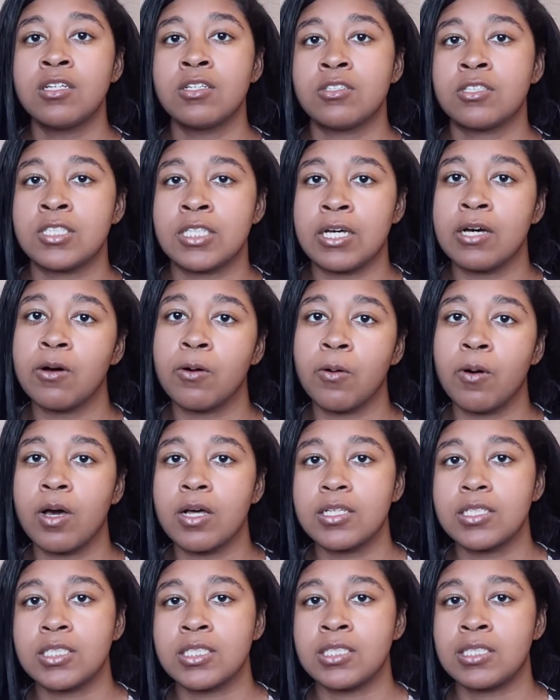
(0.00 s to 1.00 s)
So
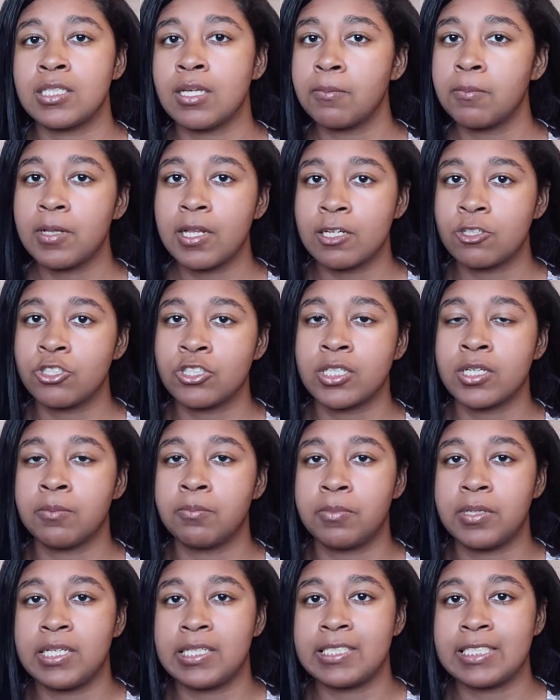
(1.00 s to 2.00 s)
some electric
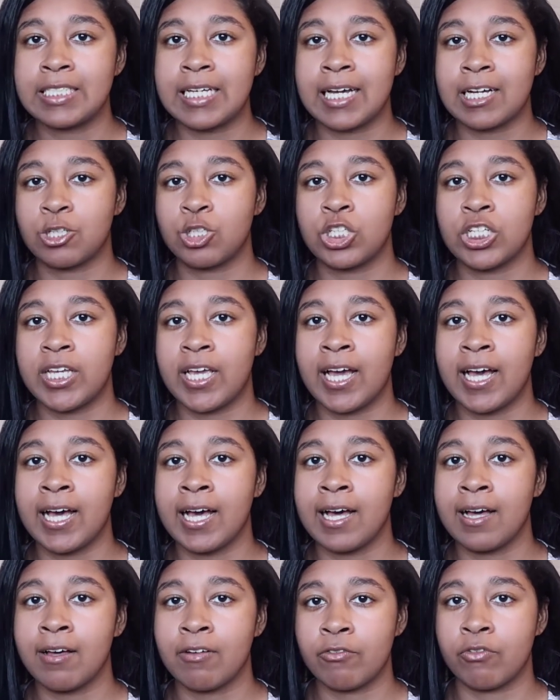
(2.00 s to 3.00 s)
companies actually
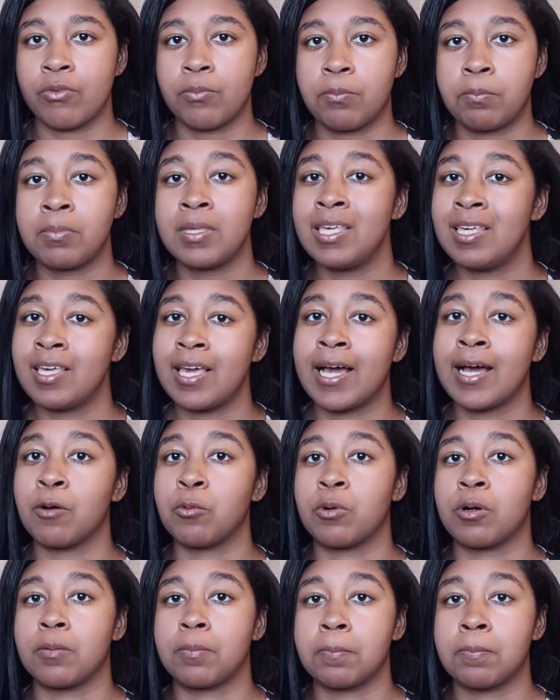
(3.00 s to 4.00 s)
have peak
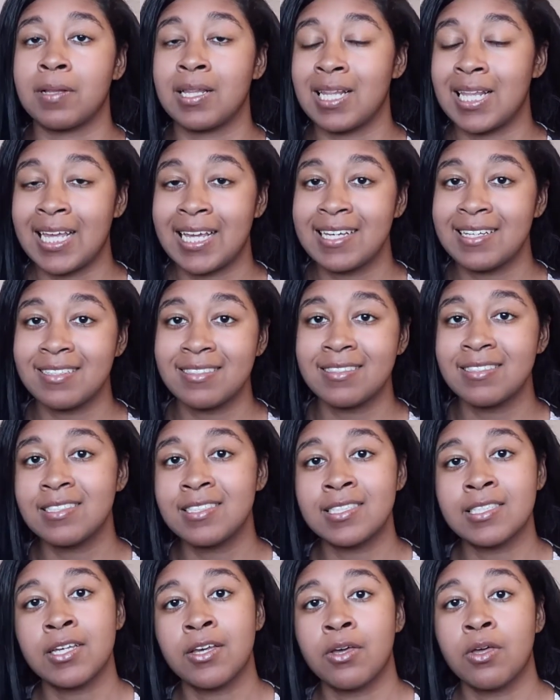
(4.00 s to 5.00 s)
hour
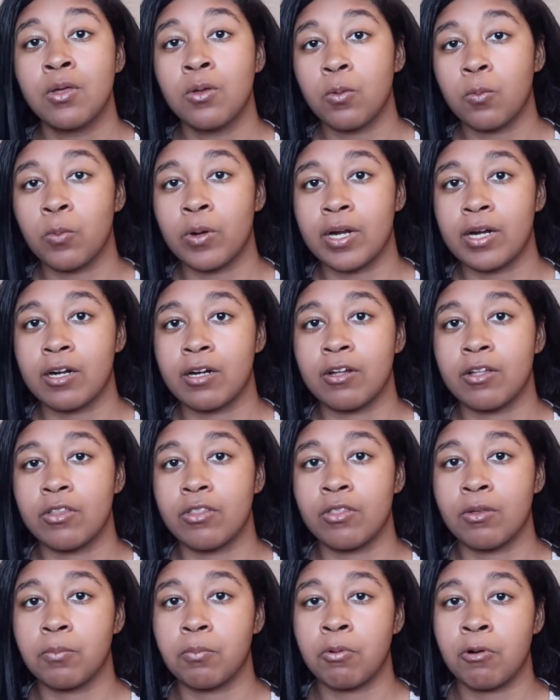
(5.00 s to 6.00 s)
plans where
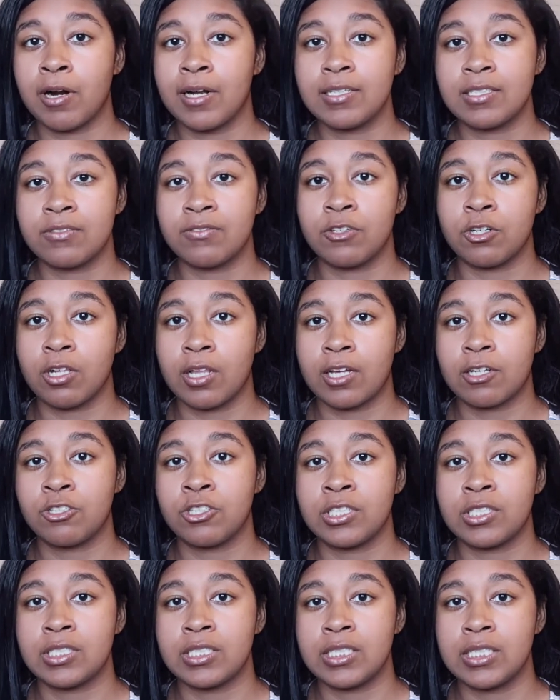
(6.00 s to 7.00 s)
the price of your
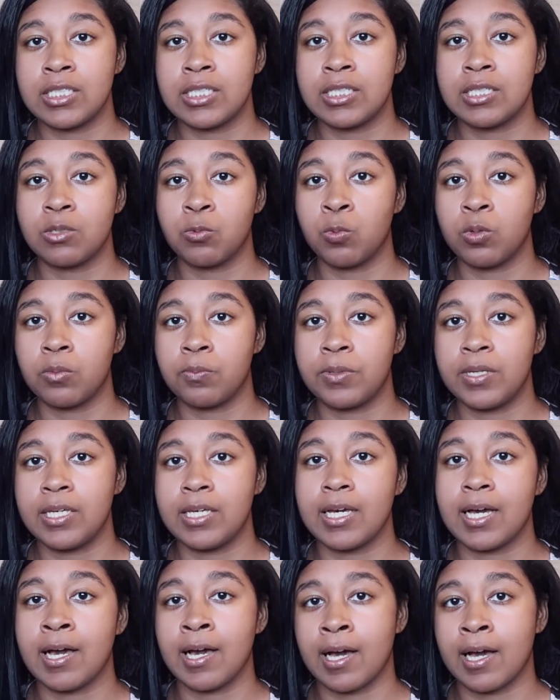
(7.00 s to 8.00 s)
electricity will be
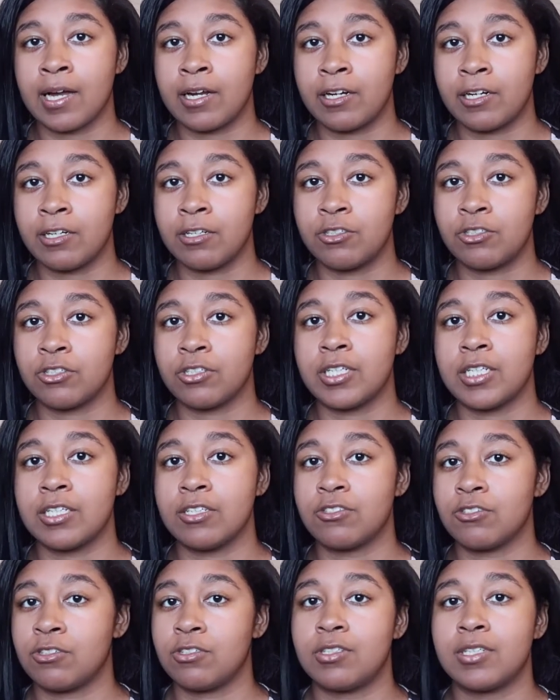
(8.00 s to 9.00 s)
higher during
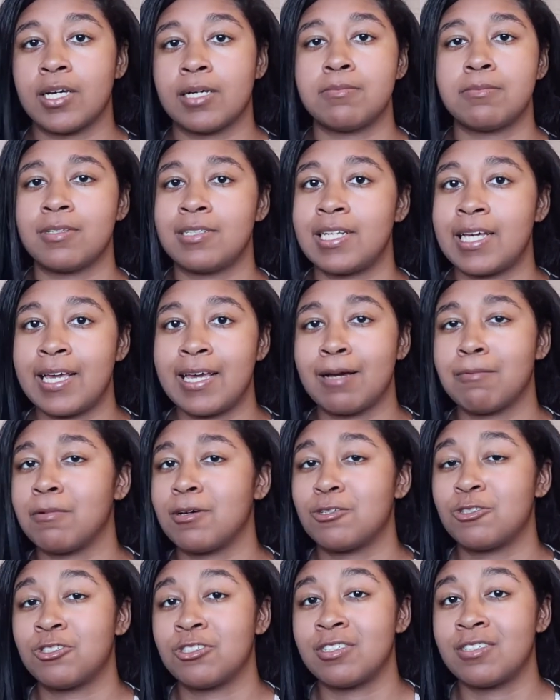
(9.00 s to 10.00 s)
certain times of day. I'm
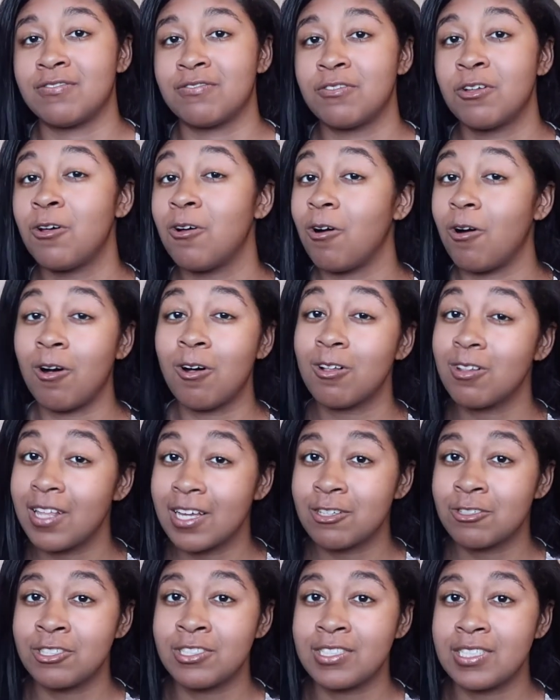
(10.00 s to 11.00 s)
not sure if all
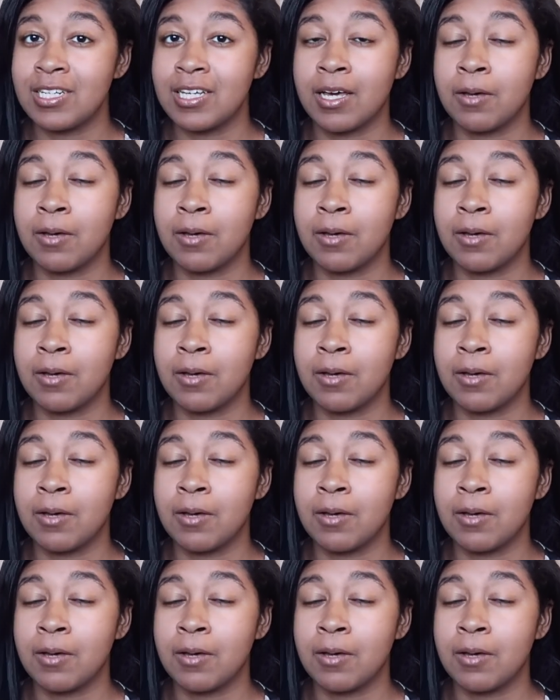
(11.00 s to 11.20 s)
electricity